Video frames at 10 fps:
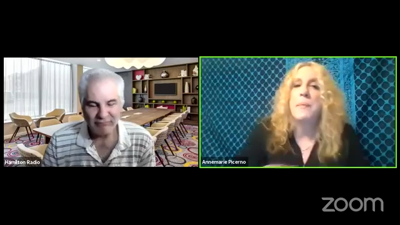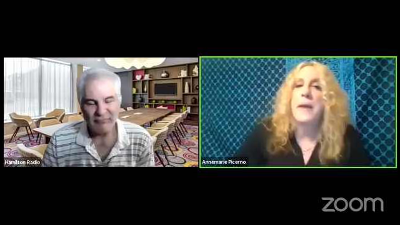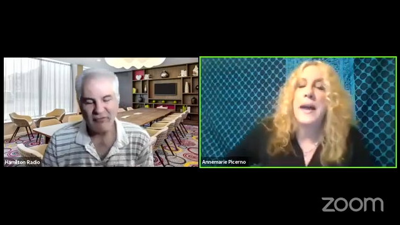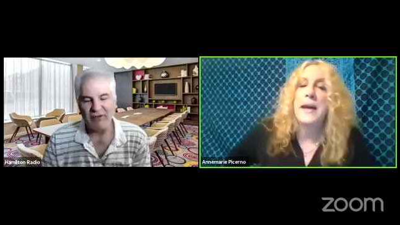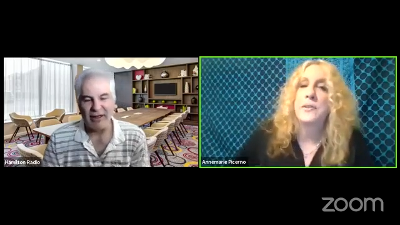
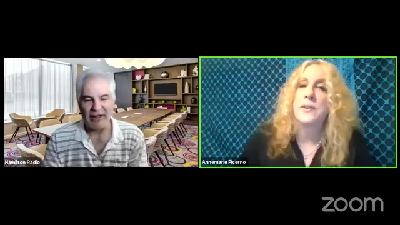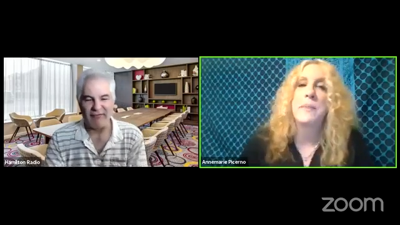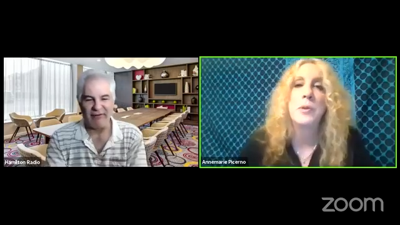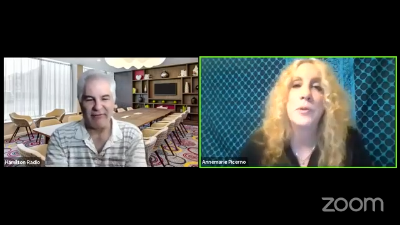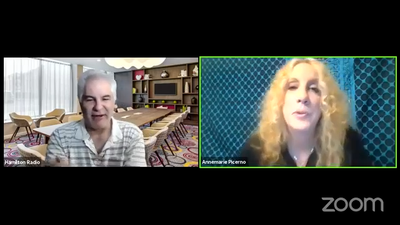Speaker 1: past right, that
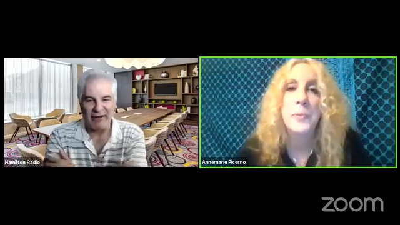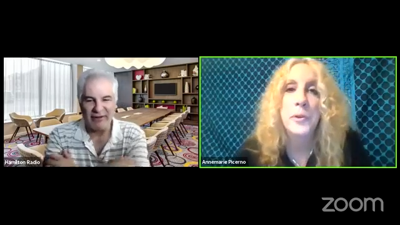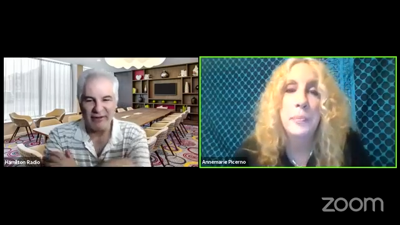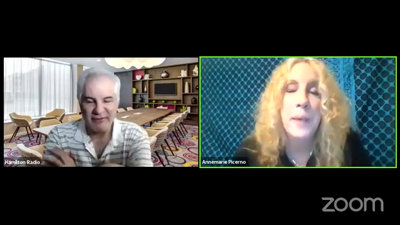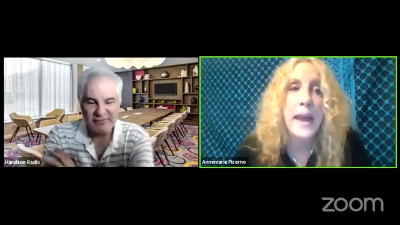person right, was
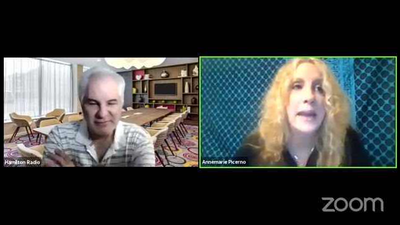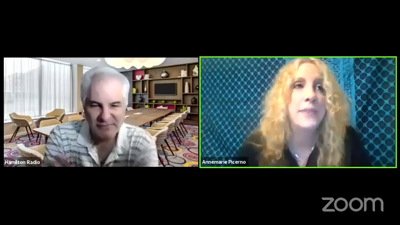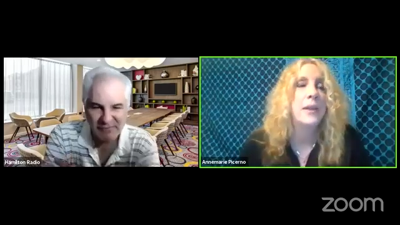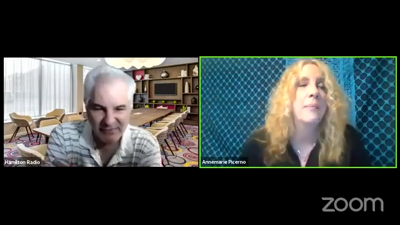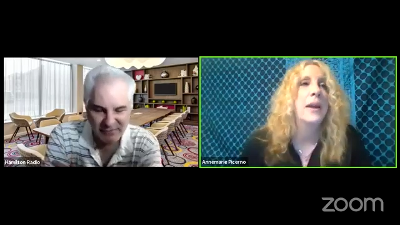bad
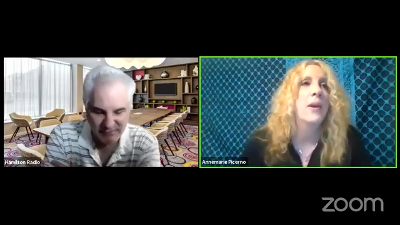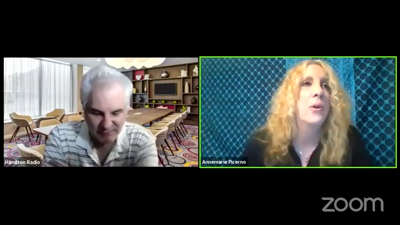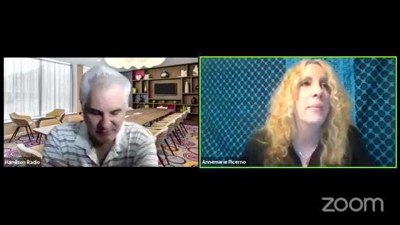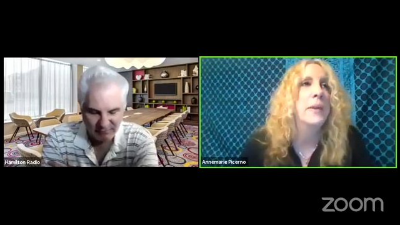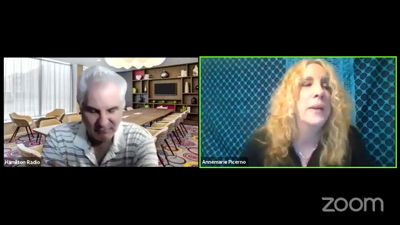they may have mm-hmm.
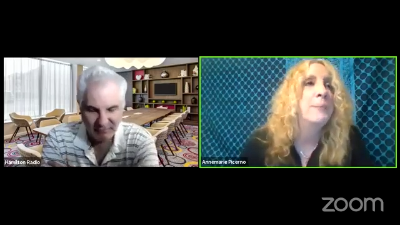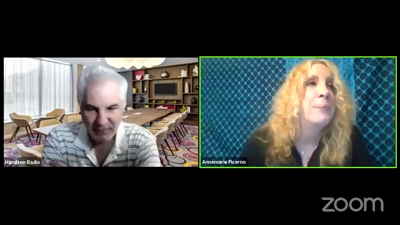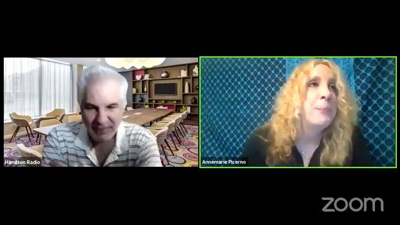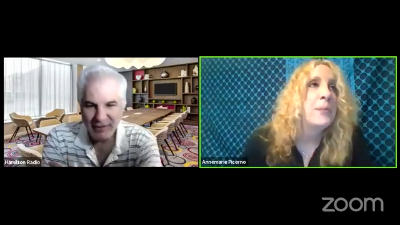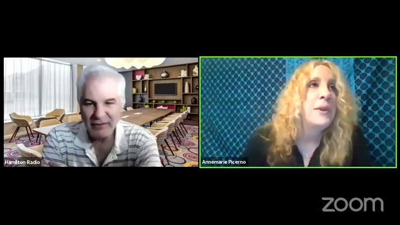hurt me
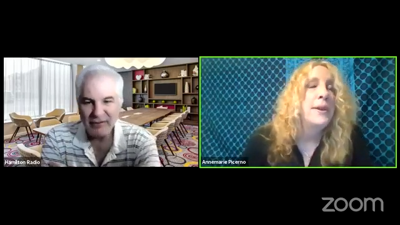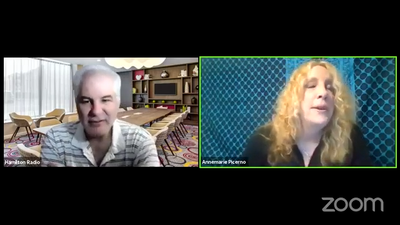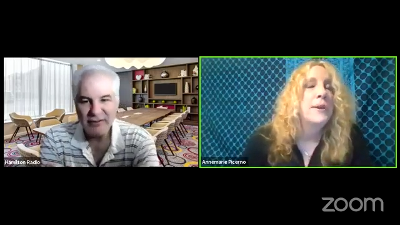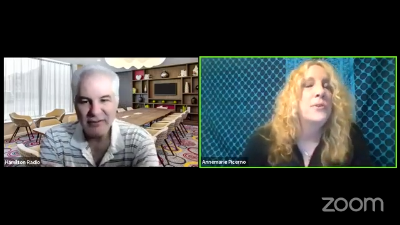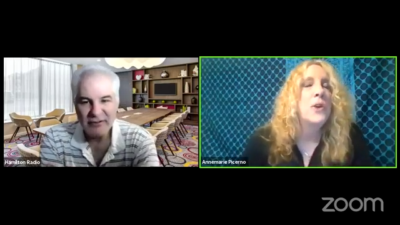
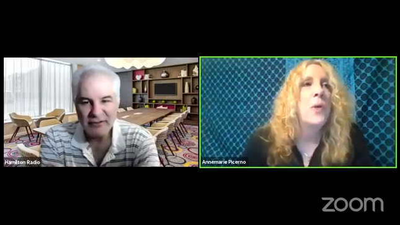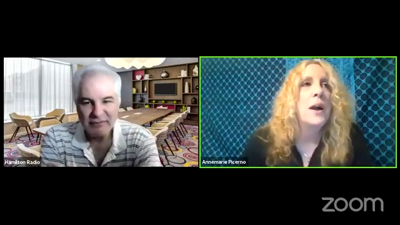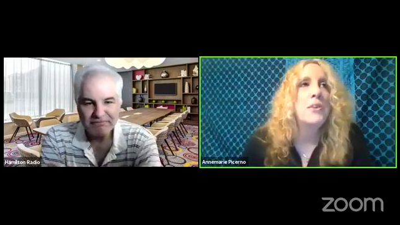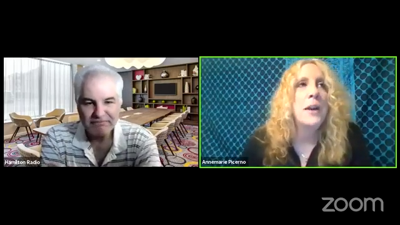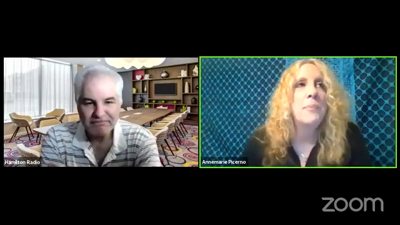so i
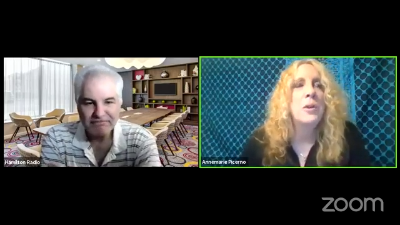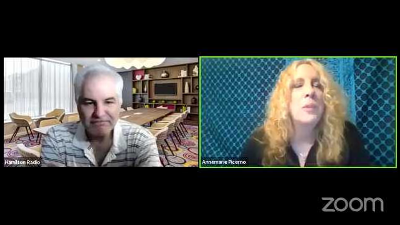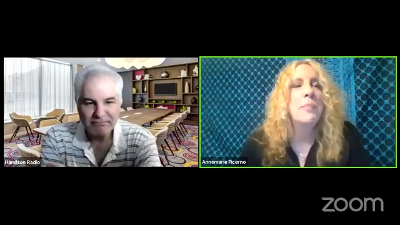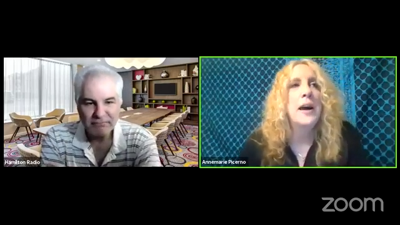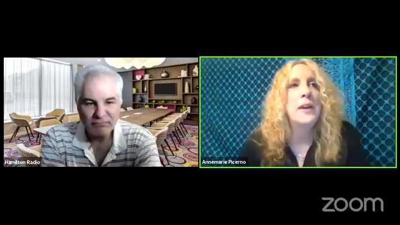try and put a
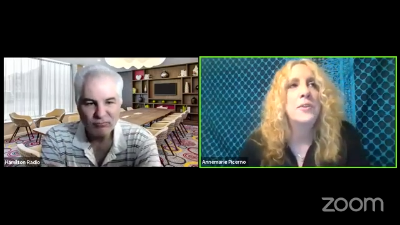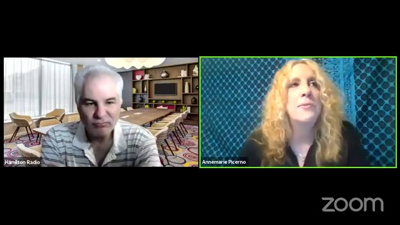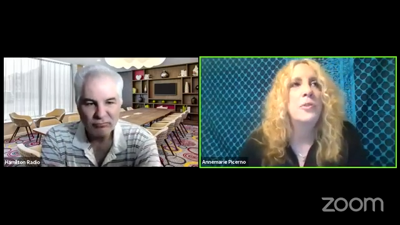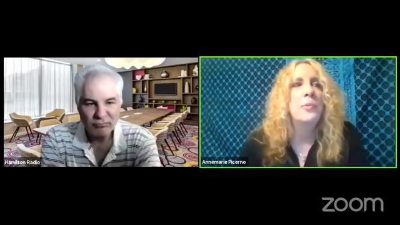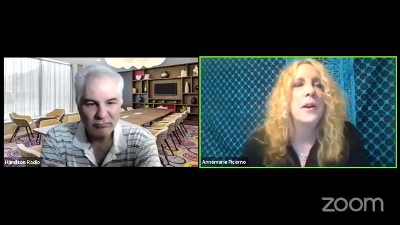positive
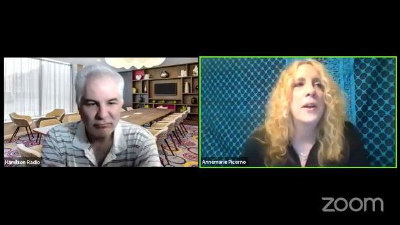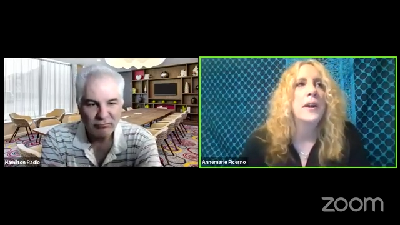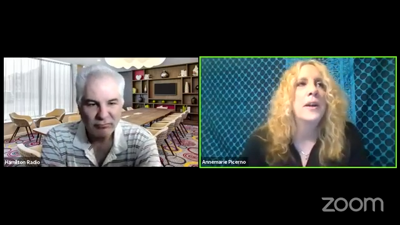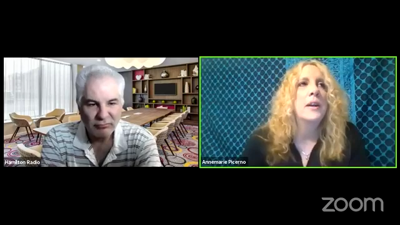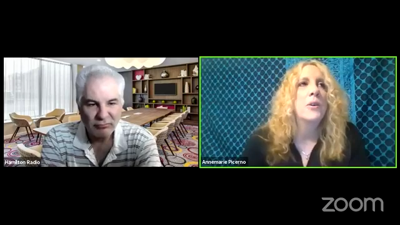spin on
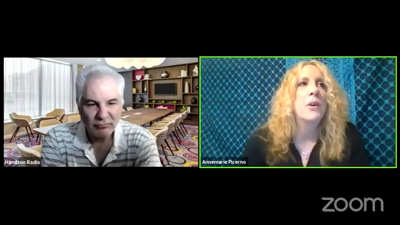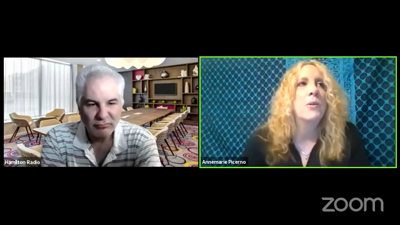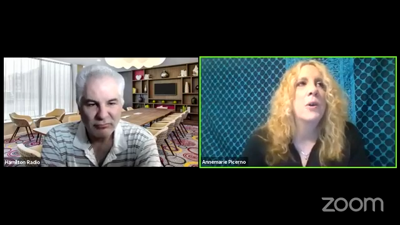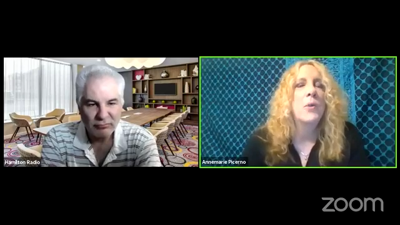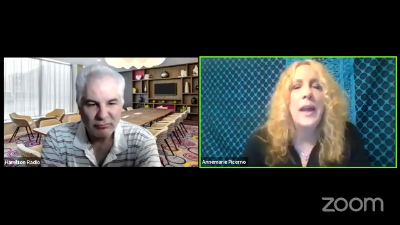it and go
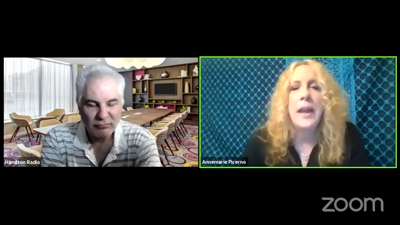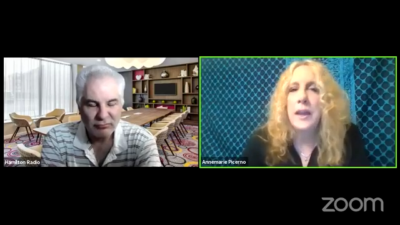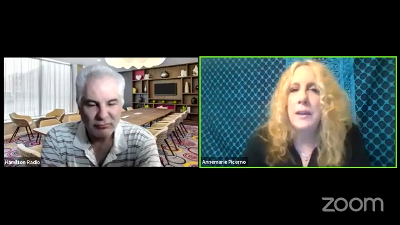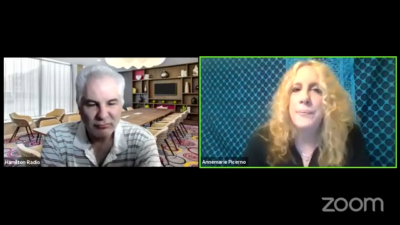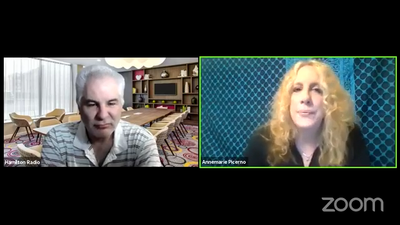
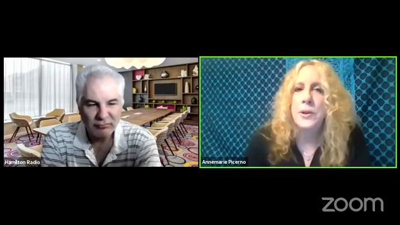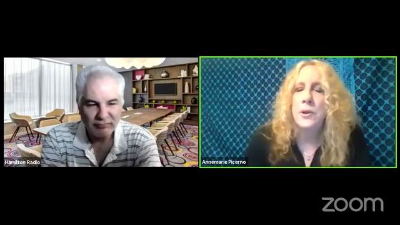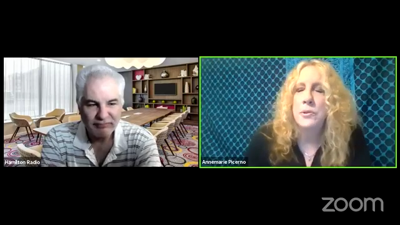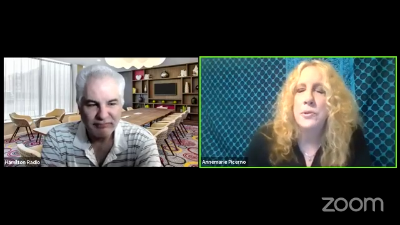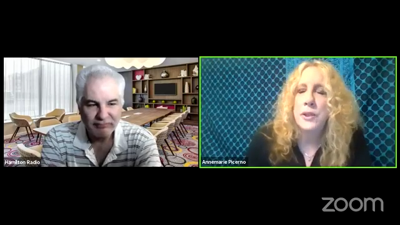okay you know
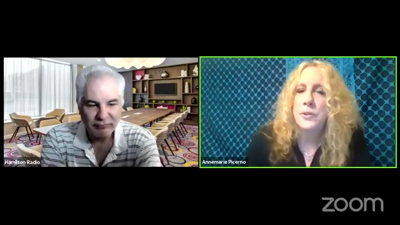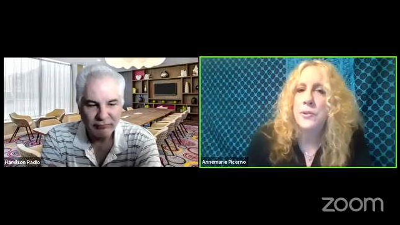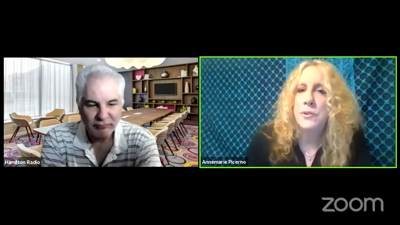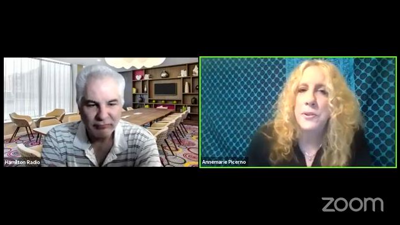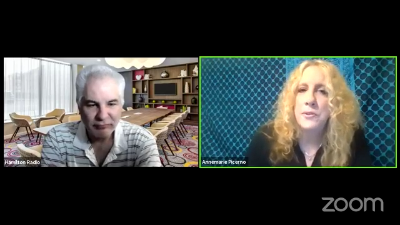the six
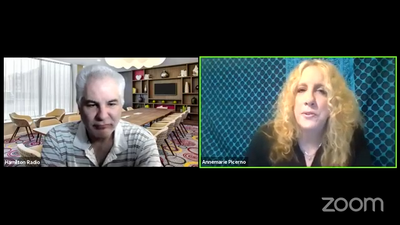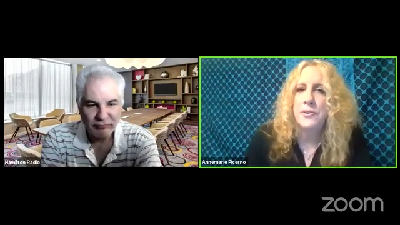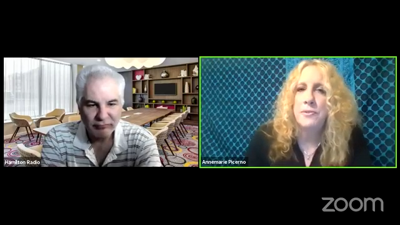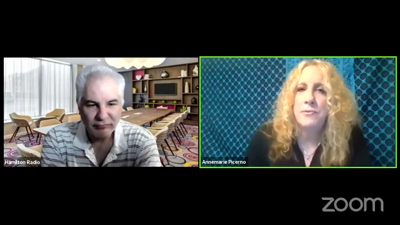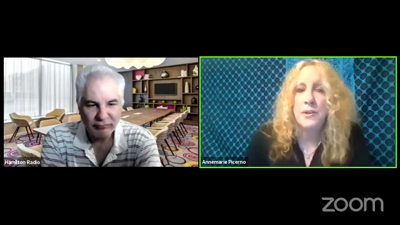degrees of
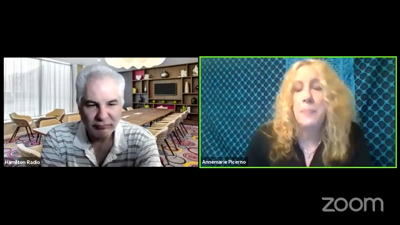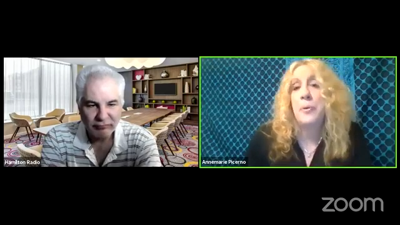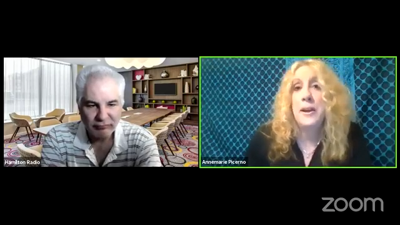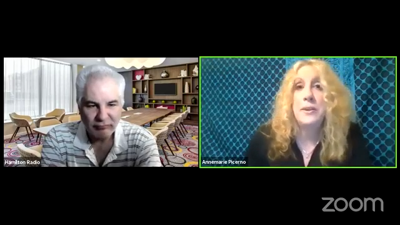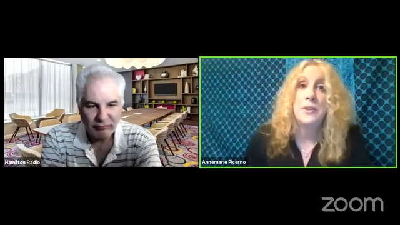
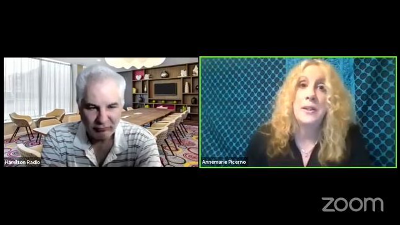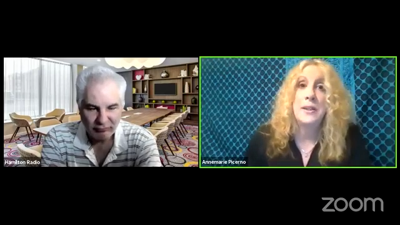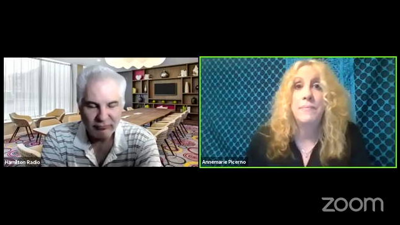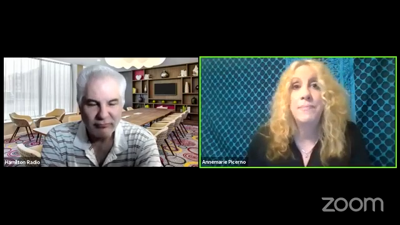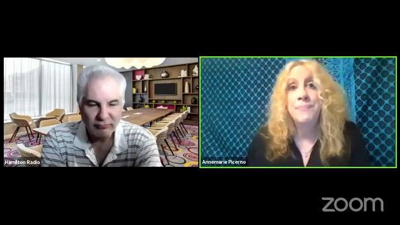separation